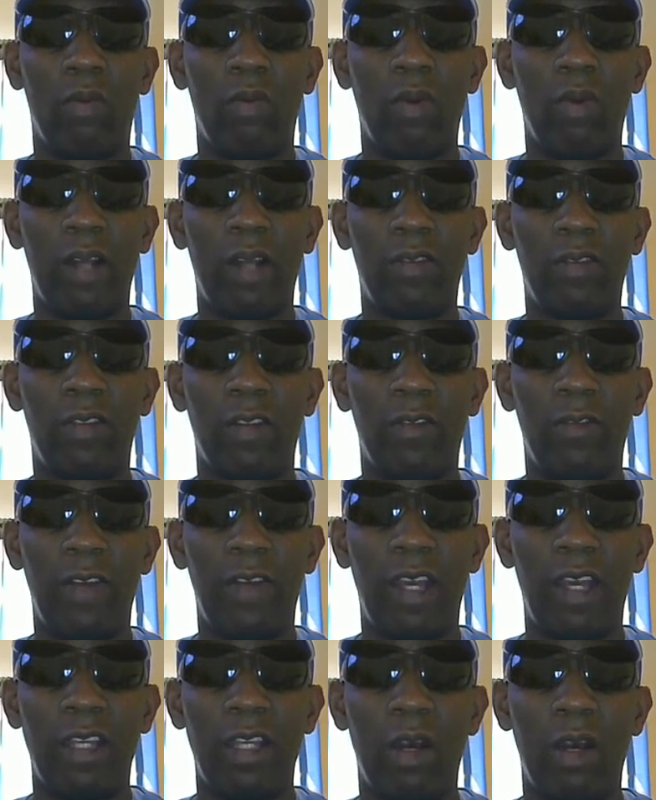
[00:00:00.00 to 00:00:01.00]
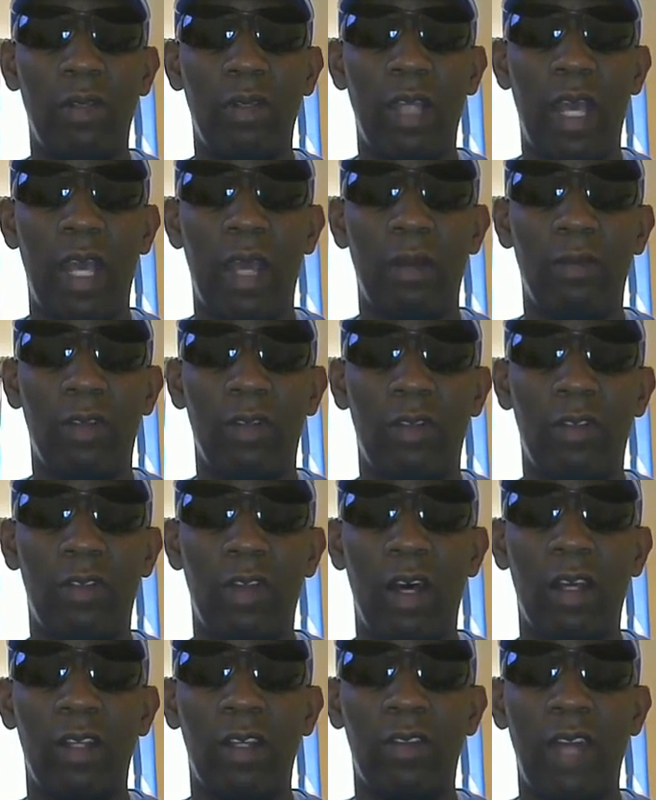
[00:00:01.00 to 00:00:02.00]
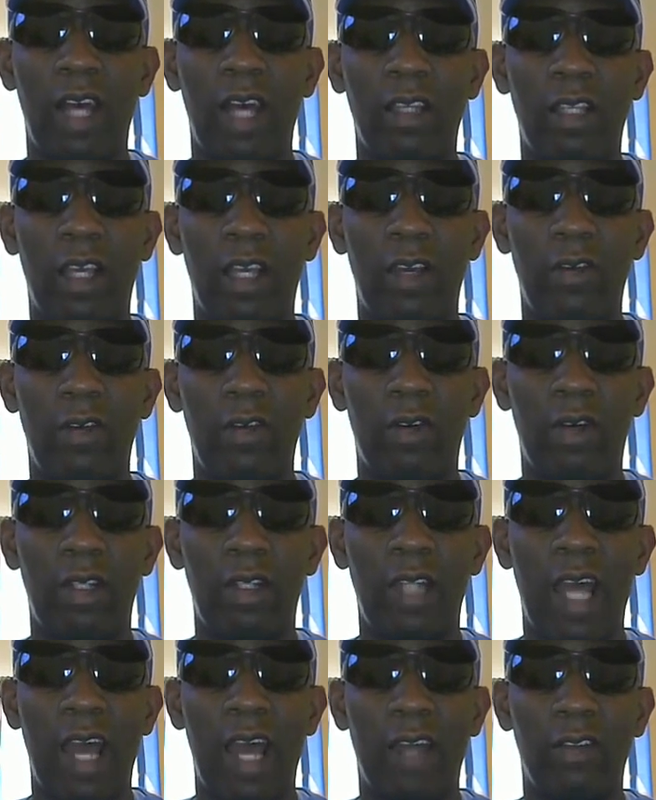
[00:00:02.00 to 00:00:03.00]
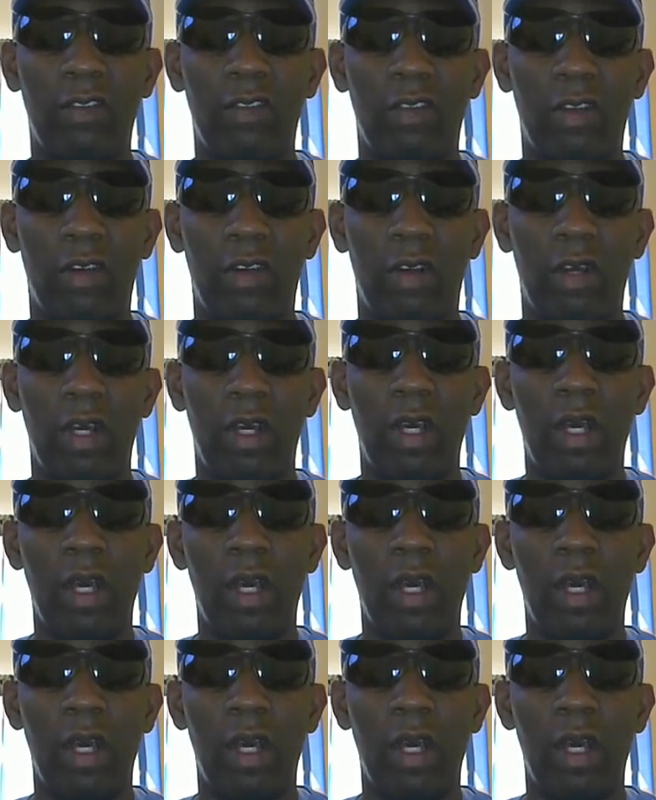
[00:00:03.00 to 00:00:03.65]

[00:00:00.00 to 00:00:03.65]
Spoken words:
what's a video games as long as I give you an answer.